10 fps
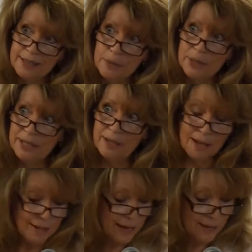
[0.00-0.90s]
exhibited
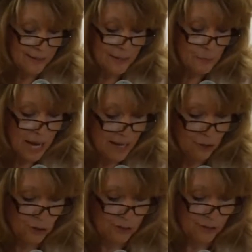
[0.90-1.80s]
unending
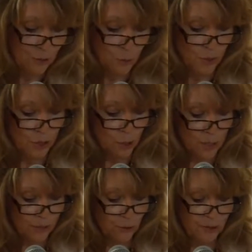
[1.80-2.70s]
patience with our
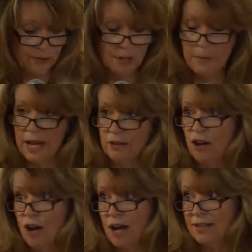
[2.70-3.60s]
questions about
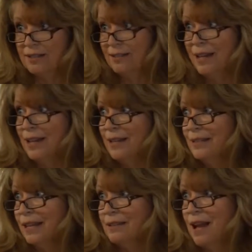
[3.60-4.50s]
cost,
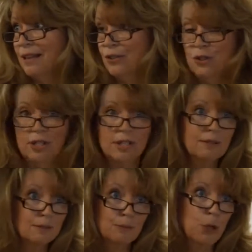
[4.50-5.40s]
technology,
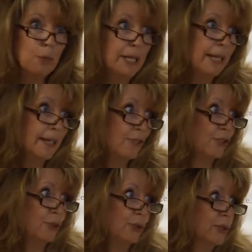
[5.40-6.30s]
permitting
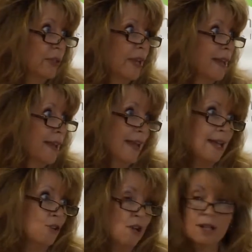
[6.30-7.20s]
issues,
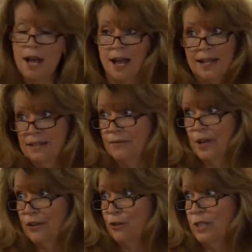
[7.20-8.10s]
and all kinds of
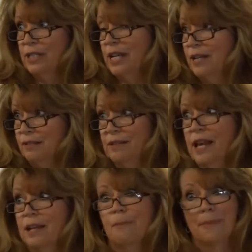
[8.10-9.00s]
other details
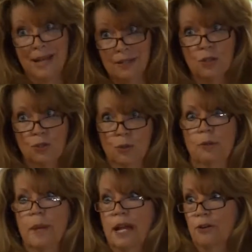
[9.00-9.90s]
that my social
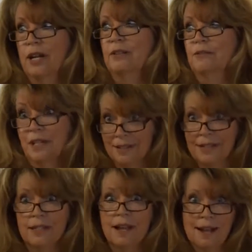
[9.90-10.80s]
work background
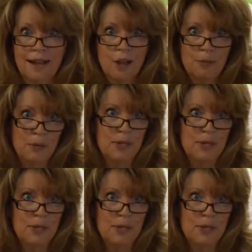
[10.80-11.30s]
did not help me